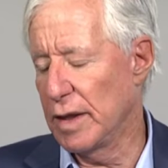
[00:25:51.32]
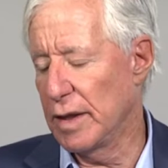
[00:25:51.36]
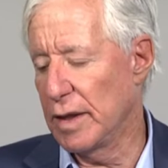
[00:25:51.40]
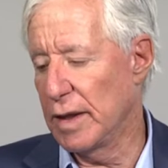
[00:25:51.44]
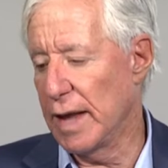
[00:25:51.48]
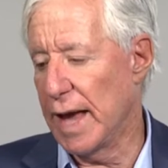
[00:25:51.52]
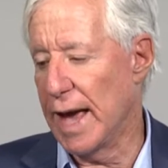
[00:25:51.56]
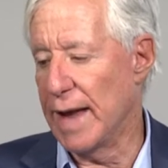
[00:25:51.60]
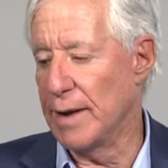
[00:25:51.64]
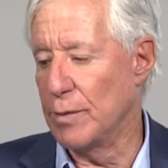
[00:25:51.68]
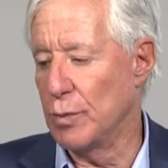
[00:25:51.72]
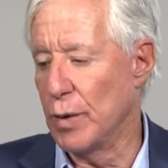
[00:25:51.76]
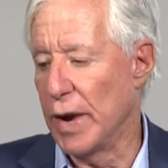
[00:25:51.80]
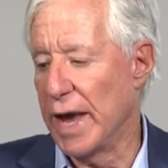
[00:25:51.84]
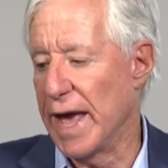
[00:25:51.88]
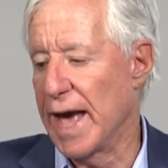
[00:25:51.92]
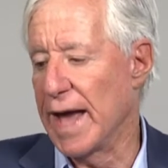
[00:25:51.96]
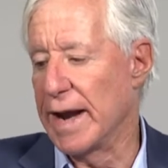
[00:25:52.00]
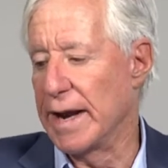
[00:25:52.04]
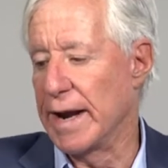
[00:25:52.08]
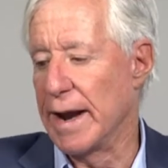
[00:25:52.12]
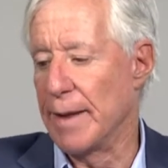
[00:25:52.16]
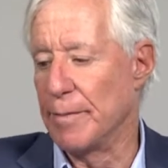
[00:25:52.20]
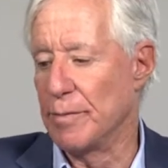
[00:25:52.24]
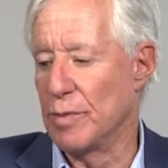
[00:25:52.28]
we had
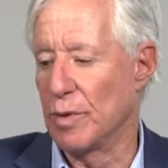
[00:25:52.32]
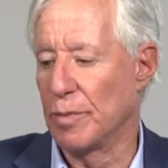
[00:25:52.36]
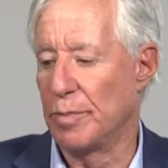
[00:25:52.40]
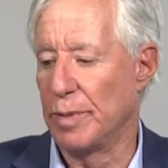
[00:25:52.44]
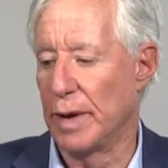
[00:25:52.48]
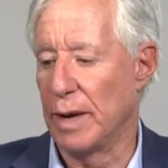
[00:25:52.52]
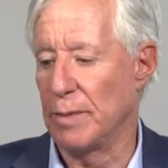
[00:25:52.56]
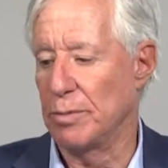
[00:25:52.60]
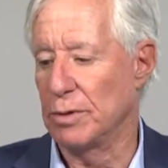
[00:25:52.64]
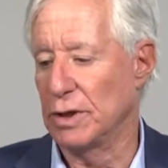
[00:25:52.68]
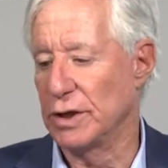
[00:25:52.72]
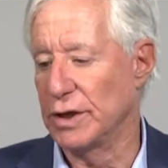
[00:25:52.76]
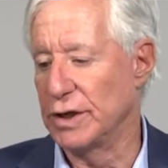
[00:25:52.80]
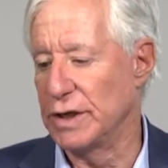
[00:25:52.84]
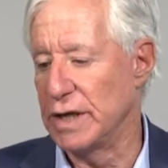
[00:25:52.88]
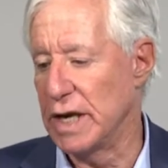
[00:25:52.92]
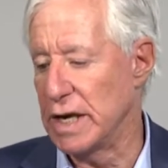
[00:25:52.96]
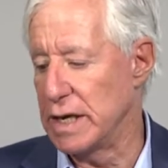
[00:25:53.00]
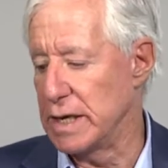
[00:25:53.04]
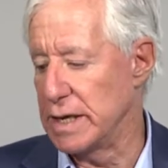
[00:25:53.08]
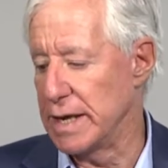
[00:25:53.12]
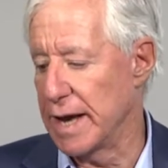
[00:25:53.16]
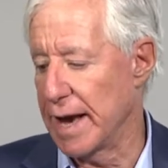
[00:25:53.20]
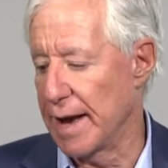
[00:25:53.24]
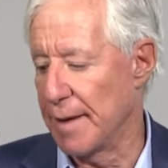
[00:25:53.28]
a number of people that
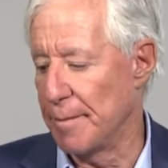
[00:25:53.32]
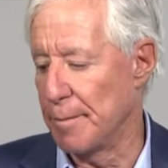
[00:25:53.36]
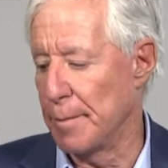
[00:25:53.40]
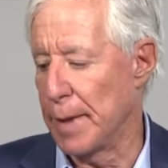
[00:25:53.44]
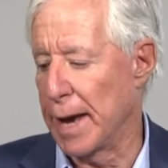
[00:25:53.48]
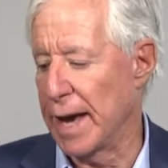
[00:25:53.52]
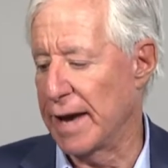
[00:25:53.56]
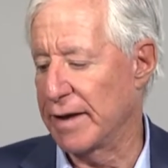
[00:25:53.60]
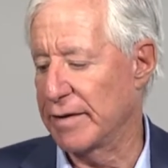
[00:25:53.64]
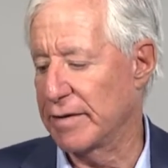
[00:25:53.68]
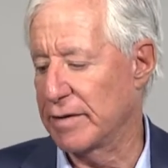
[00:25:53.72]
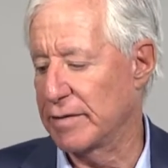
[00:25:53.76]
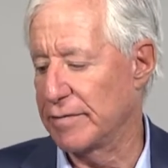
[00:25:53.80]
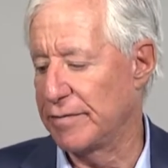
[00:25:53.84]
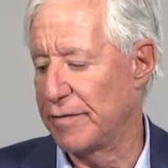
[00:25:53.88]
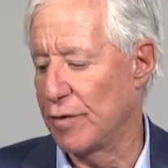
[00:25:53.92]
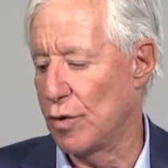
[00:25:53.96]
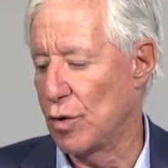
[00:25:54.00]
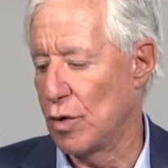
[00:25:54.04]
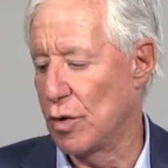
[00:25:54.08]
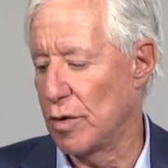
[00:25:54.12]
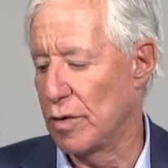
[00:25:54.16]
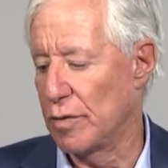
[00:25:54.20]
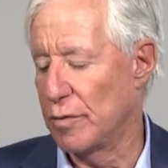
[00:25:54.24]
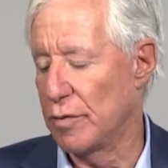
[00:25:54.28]
didn't come back
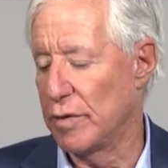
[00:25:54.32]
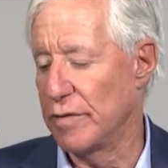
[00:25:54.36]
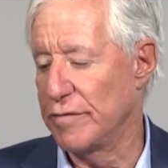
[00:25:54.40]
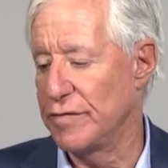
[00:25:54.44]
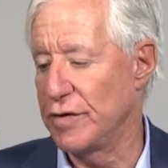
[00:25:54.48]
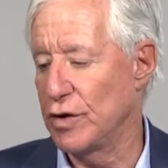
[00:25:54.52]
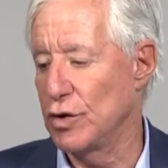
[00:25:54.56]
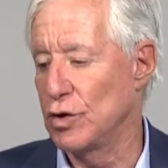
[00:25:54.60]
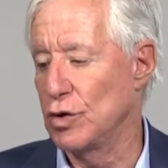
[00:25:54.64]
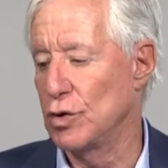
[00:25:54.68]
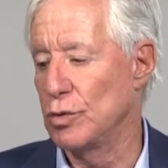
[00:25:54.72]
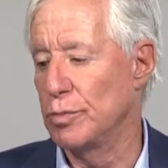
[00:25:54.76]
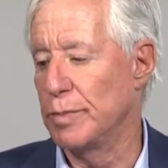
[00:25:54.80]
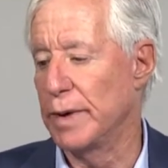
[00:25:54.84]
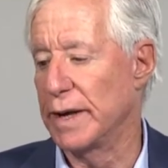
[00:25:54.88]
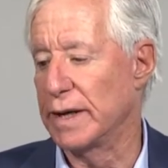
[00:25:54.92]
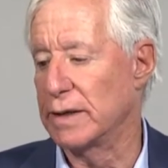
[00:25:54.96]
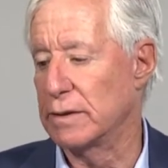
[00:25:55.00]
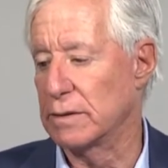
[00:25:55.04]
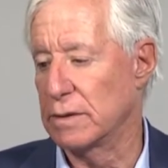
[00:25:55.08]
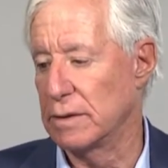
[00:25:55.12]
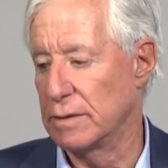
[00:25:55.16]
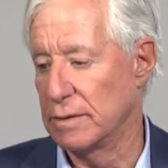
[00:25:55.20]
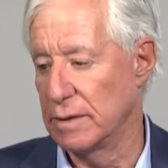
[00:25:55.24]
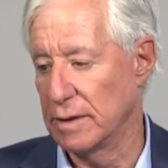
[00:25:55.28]
for review,
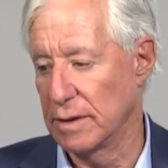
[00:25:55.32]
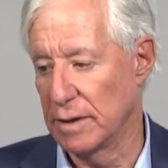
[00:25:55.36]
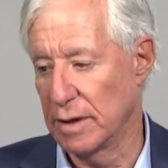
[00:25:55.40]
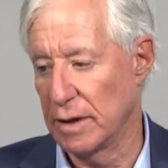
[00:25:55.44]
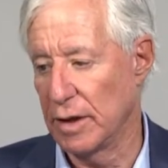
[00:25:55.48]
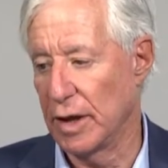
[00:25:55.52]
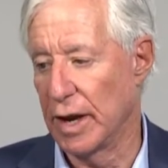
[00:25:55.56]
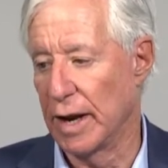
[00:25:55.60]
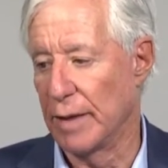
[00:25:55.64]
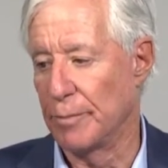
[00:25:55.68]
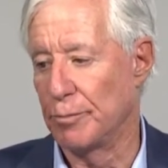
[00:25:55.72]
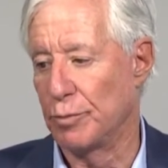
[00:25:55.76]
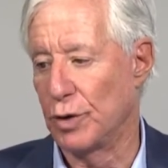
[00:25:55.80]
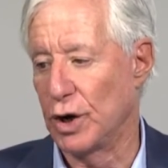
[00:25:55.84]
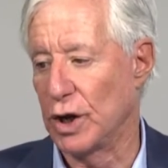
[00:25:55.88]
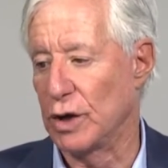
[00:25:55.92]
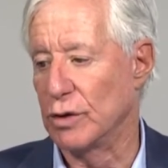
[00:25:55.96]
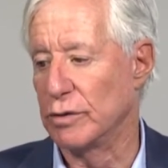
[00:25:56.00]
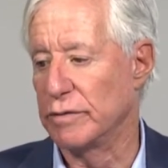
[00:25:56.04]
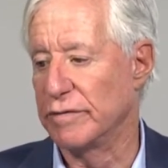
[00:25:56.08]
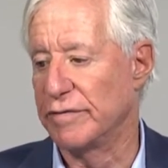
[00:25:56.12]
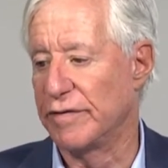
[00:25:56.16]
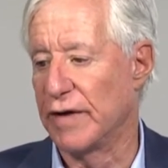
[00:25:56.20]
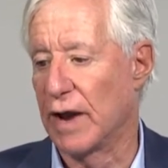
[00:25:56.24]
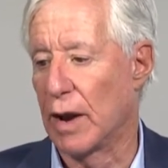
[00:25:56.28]
but pretty
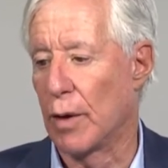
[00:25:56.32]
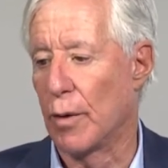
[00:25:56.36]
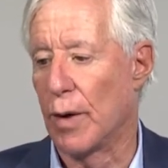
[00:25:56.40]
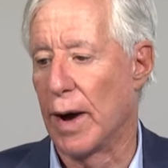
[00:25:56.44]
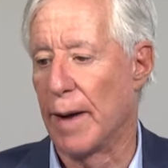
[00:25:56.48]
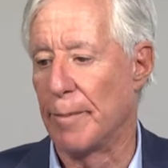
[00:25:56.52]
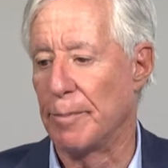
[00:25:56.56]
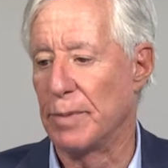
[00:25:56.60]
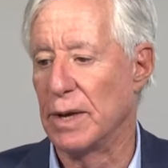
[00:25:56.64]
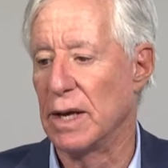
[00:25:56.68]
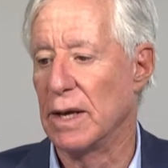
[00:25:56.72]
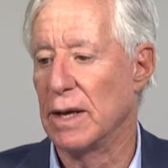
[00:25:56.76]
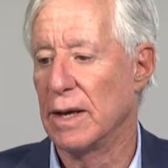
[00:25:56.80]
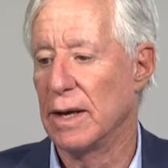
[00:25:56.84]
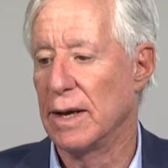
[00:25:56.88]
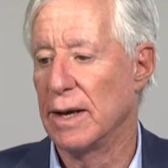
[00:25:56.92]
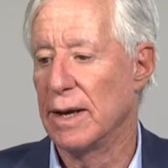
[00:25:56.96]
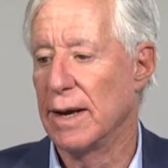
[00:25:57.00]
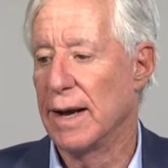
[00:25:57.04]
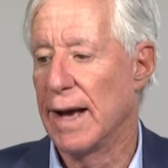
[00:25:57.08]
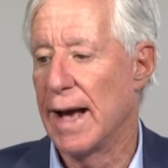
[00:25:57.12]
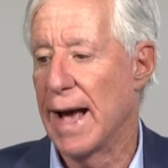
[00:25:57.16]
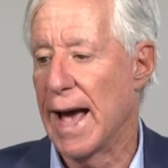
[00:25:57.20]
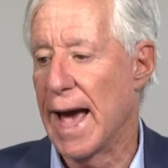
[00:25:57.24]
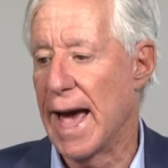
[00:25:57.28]
good follow-up.
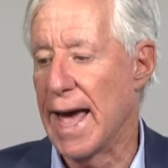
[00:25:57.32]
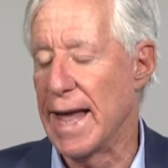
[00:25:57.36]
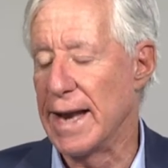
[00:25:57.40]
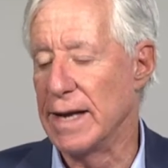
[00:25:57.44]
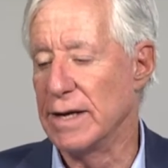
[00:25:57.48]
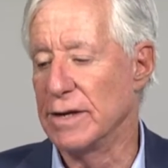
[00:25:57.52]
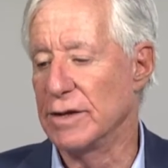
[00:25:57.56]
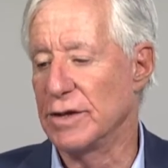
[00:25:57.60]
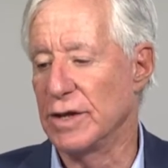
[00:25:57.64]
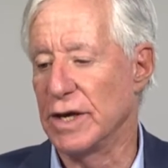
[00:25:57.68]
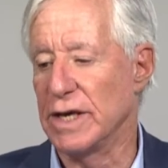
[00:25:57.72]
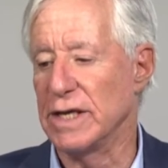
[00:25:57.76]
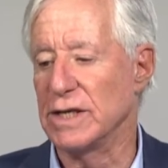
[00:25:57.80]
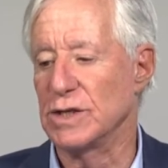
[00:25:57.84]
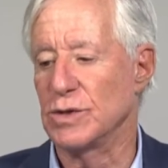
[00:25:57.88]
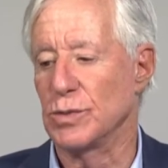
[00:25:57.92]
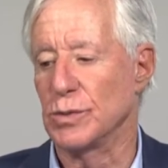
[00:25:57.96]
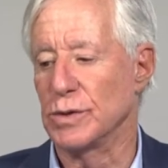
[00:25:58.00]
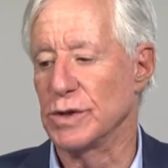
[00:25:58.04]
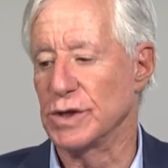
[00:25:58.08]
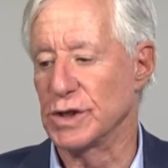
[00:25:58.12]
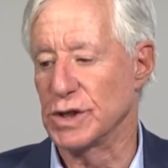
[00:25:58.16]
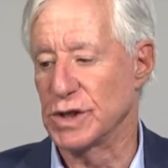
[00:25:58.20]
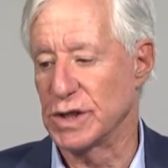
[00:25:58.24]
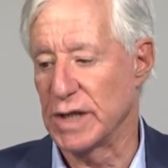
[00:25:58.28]
And these were
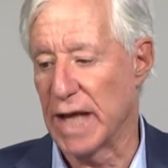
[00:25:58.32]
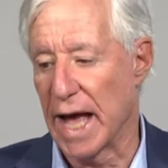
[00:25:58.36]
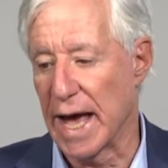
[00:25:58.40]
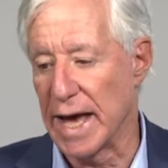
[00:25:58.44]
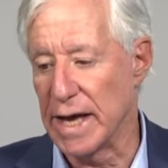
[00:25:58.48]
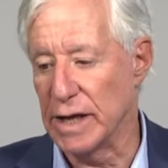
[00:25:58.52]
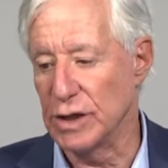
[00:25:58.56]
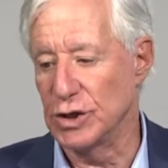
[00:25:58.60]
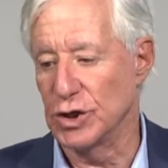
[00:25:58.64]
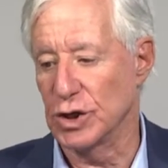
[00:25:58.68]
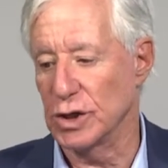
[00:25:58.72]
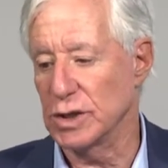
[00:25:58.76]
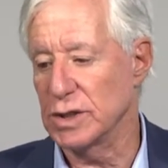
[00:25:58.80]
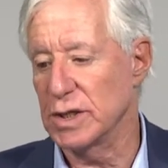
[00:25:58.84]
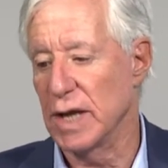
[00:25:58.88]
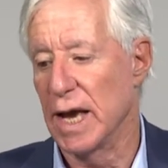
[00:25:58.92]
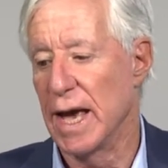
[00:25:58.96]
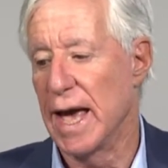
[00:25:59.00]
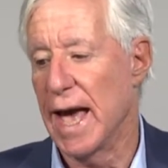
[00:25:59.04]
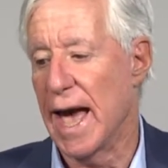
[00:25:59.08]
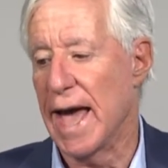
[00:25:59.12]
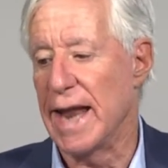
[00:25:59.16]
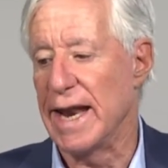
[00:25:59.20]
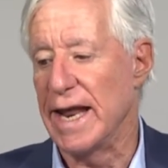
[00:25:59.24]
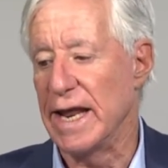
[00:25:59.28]
the stages.
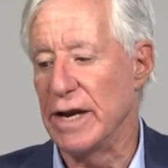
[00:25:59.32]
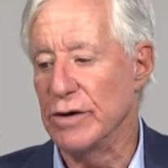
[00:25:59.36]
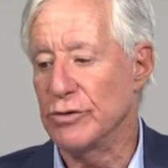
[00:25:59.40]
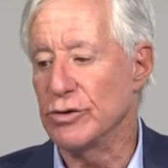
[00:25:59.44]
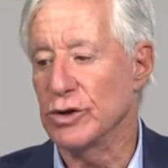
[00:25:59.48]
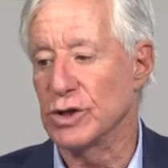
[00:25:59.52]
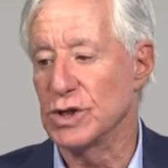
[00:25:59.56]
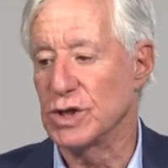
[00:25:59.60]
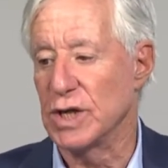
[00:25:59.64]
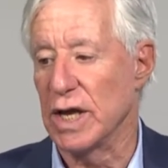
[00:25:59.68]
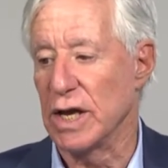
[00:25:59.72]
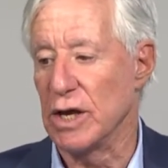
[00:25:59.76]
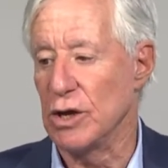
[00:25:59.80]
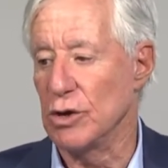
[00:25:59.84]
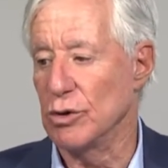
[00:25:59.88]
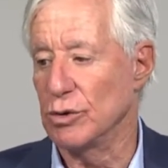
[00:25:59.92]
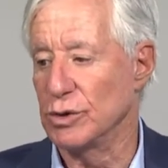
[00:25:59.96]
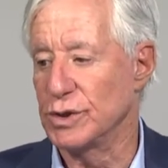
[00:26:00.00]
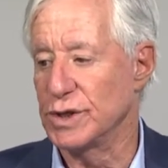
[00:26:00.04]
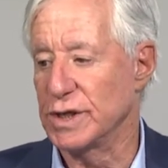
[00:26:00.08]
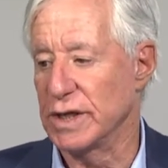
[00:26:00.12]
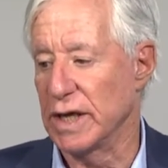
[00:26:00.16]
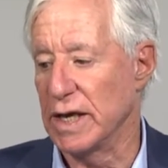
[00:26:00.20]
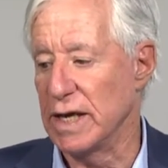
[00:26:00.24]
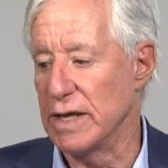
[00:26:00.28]
And interesting, you'll
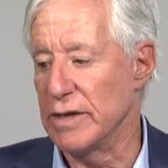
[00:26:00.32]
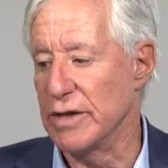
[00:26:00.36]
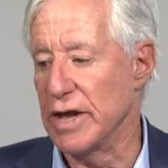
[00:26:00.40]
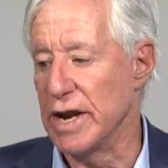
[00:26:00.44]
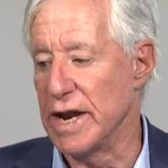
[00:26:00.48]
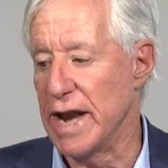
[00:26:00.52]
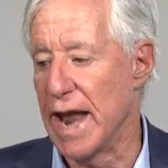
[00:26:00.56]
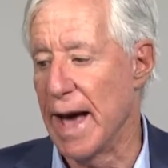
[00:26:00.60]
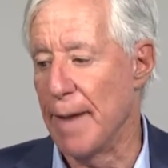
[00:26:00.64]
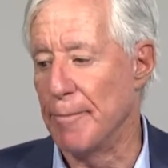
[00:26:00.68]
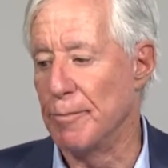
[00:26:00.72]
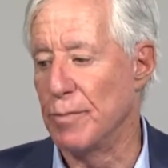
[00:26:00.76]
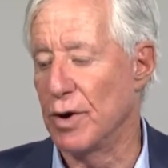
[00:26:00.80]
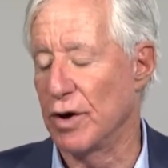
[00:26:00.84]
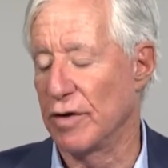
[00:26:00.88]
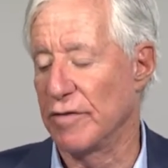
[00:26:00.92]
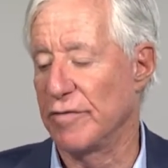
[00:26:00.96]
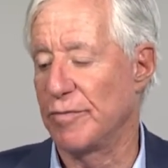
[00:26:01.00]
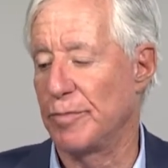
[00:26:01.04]
see the number of